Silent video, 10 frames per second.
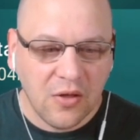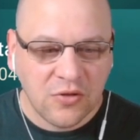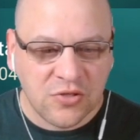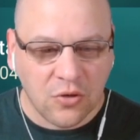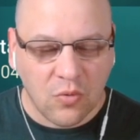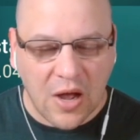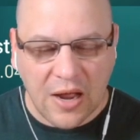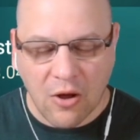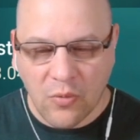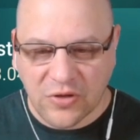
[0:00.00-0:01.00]
So
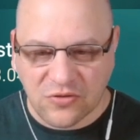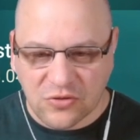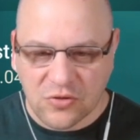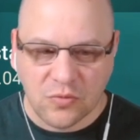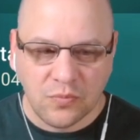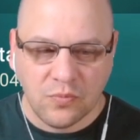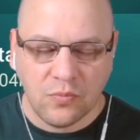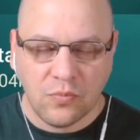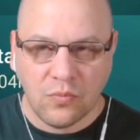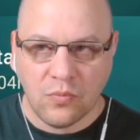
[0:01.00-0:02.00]
I always do
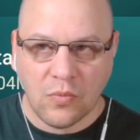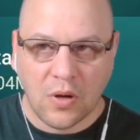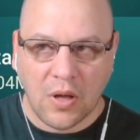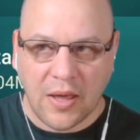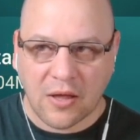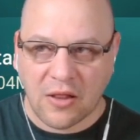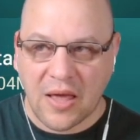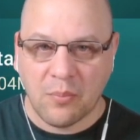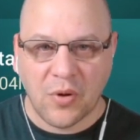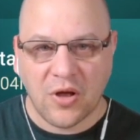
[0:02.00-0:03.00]
a
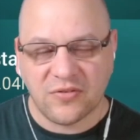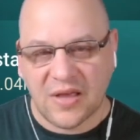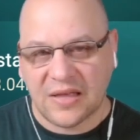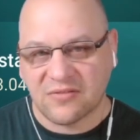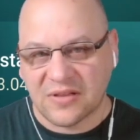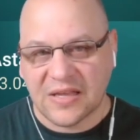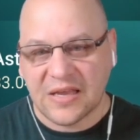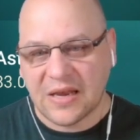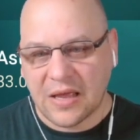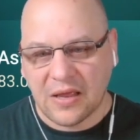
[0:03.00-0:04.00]
clan boss as
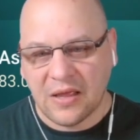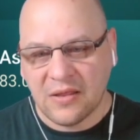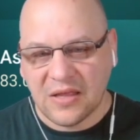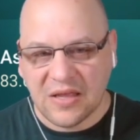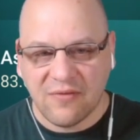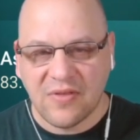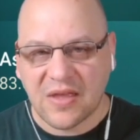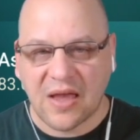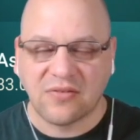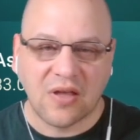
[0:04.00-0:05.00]
late in the
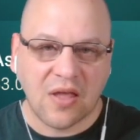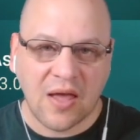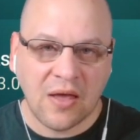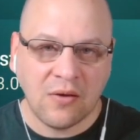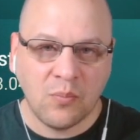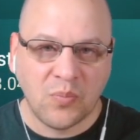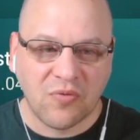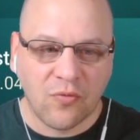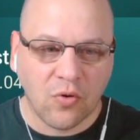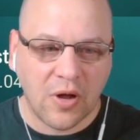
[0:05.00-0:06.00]
evening as I can
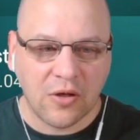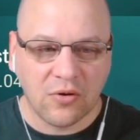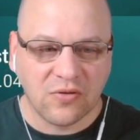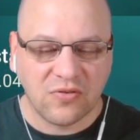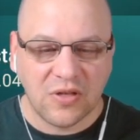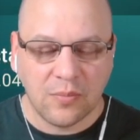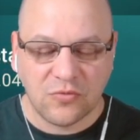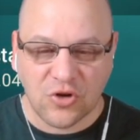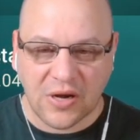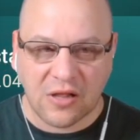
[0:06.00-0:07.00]
before I go to sleep,
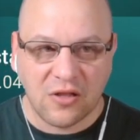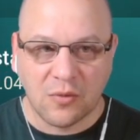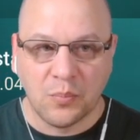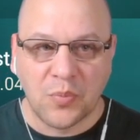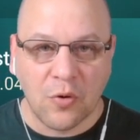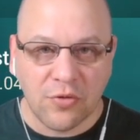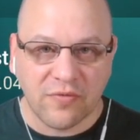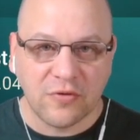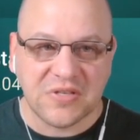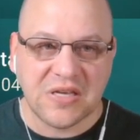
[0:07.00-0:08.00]
try to clear both of
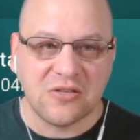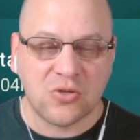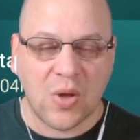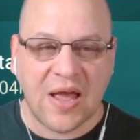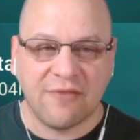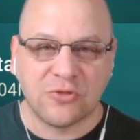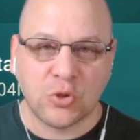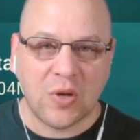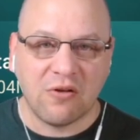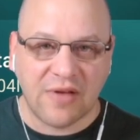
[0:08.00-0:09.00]
those keys so I have
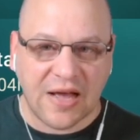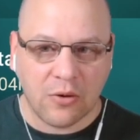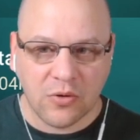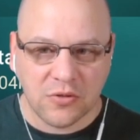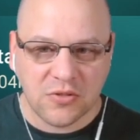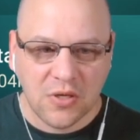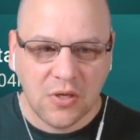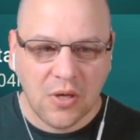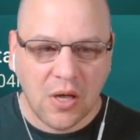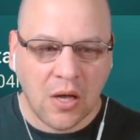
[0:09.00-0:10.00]
12 hours
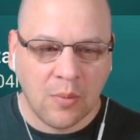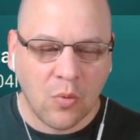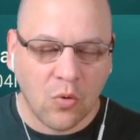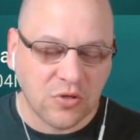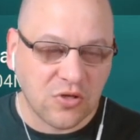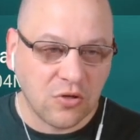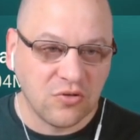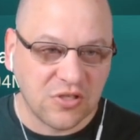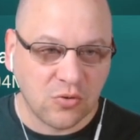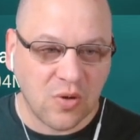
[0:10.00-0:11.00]
or as
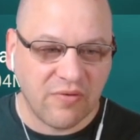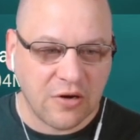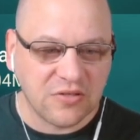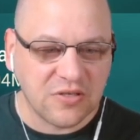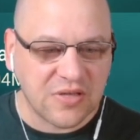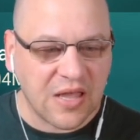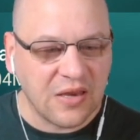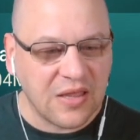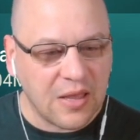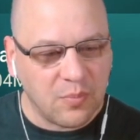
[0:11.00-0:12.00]
close to 12 hours as I
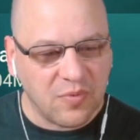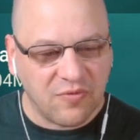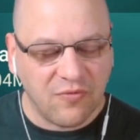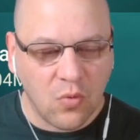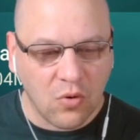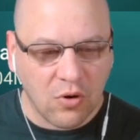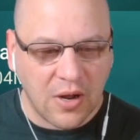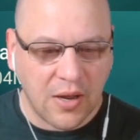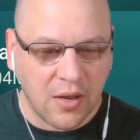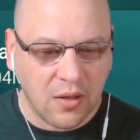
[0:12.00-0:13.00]
can get before
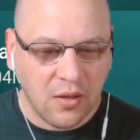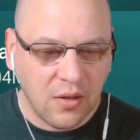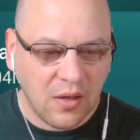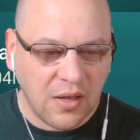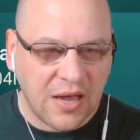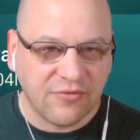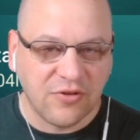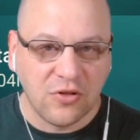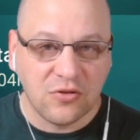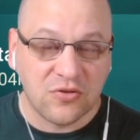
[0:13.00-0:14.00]
I have
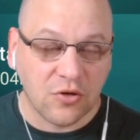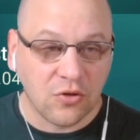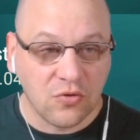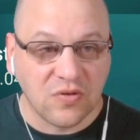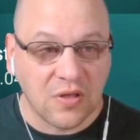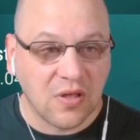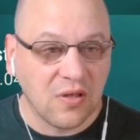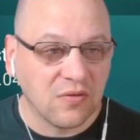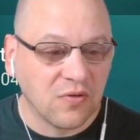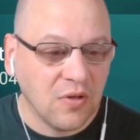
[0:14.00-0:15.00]
to start using
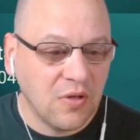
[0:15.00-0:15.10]
keys.